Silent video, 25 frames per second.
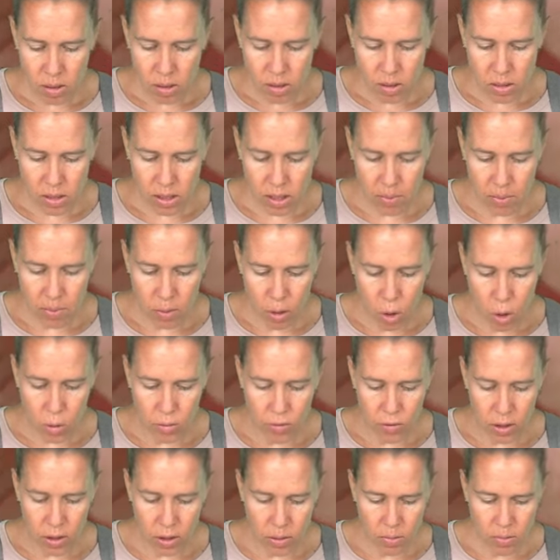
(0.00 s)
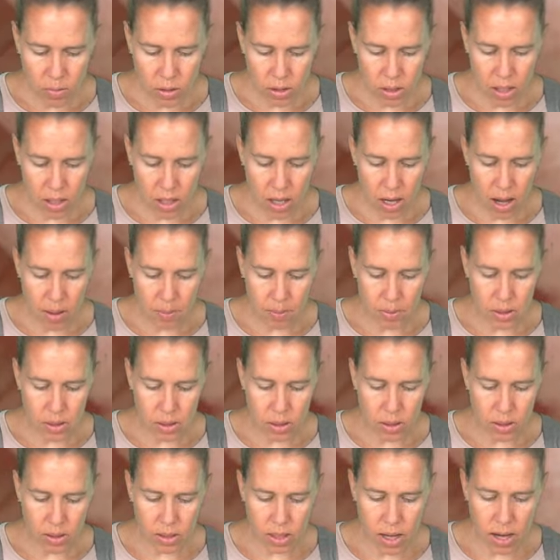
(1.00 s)
Skip over to the
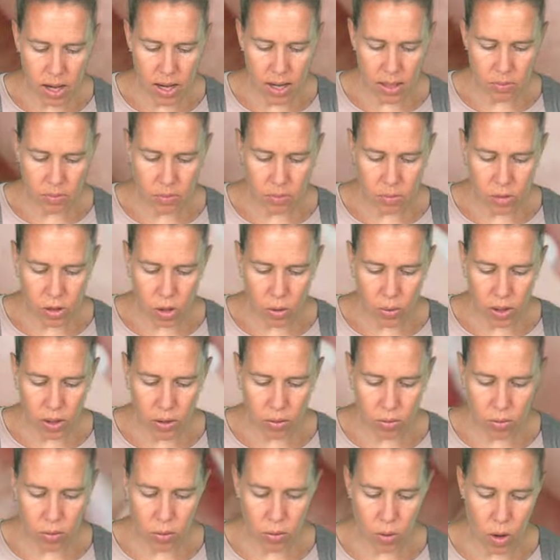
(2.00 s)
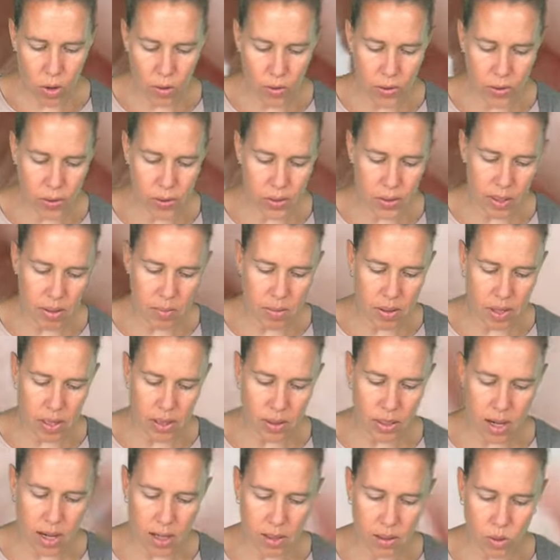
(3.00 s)
opposite side, going through all the seed
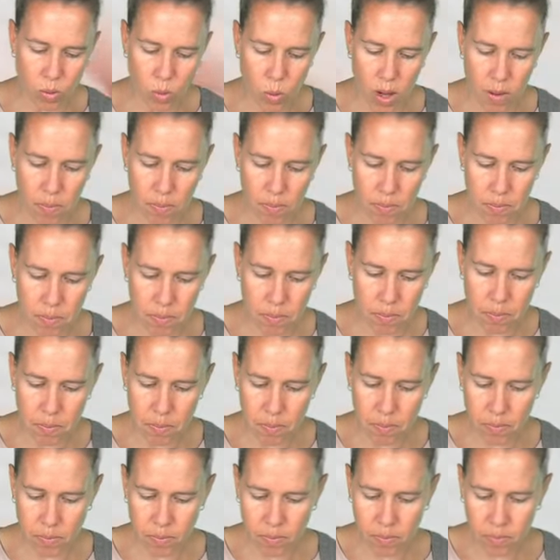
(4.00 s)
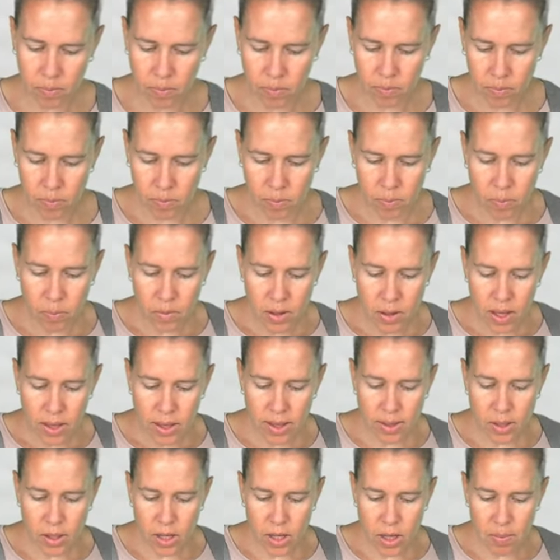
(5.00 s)
beads as well.
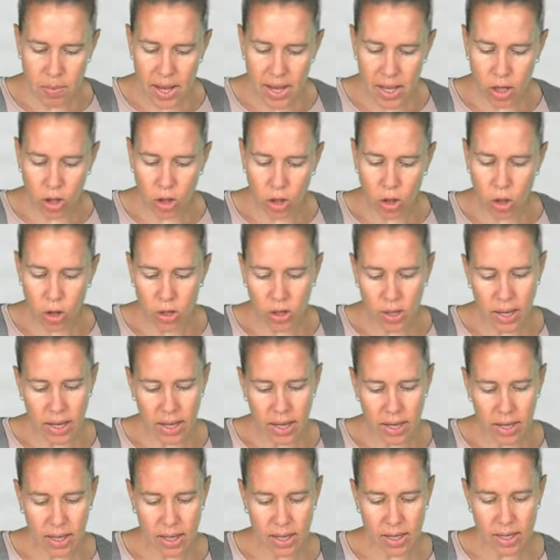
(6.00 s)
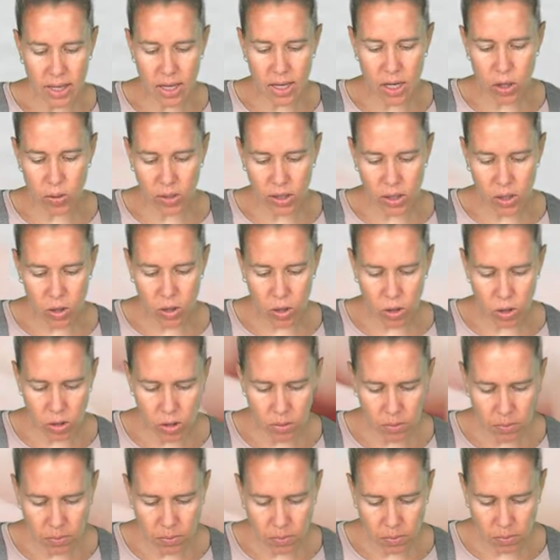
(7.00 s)
That's going to make it look like a continuous
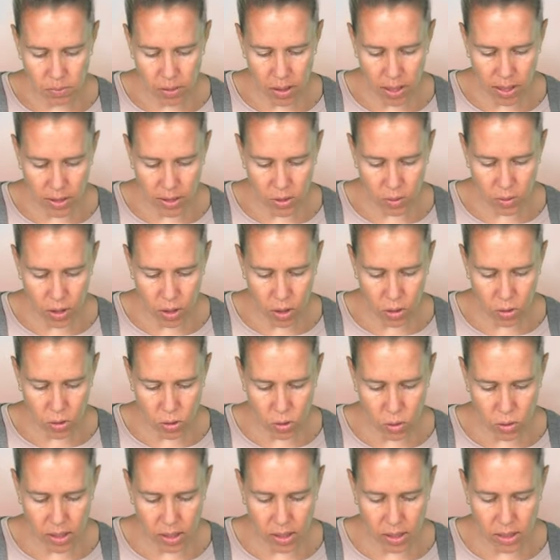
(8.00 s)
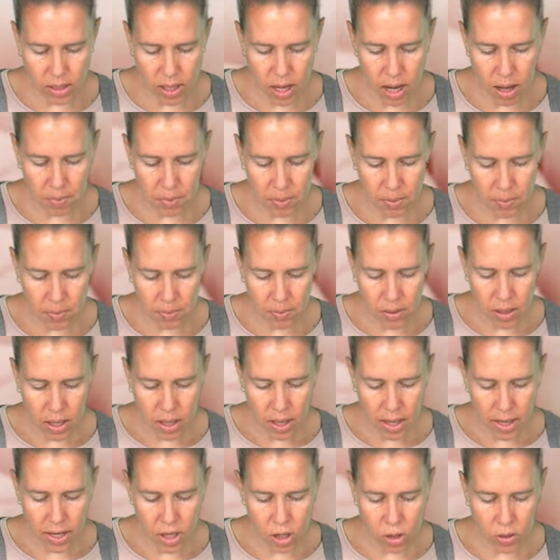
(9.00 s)
circle as we go towards the top
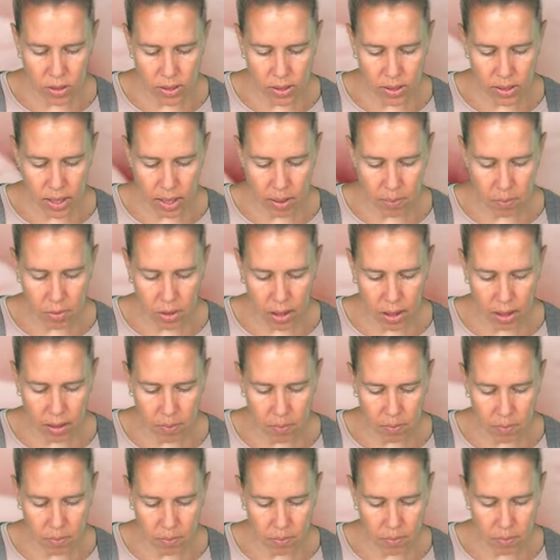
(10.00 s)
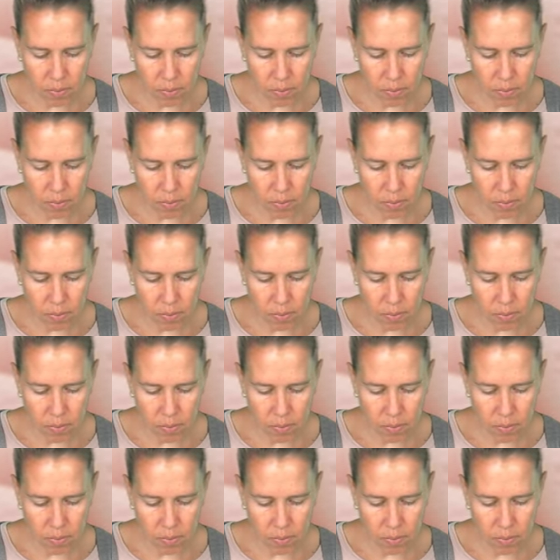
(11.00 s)
and do the same thing.